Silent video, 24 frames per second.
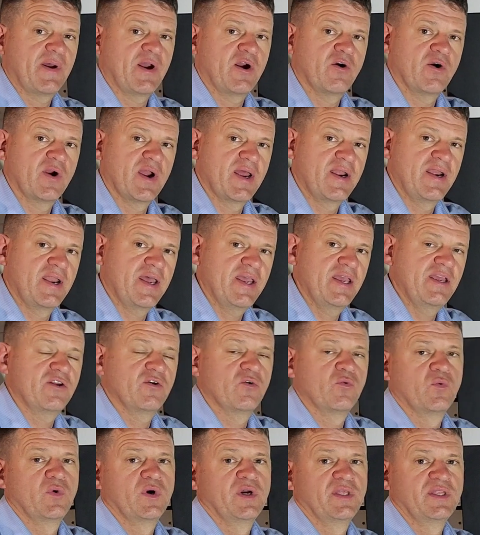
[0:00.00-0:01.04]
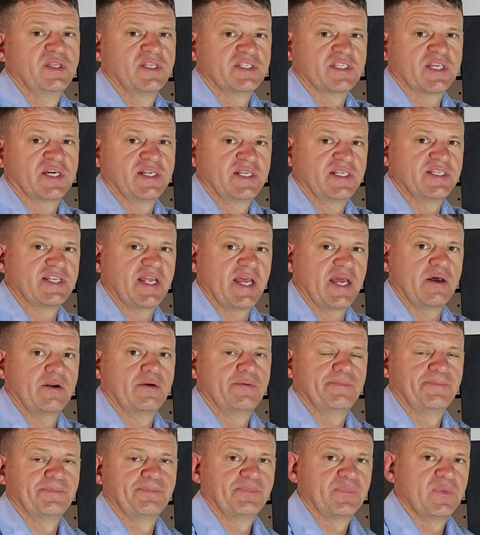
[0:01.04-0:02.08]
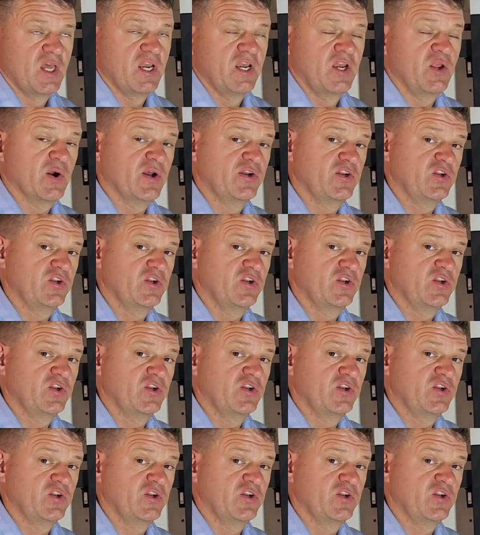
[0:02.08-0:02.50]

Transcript: power at night when the sun is down. Now I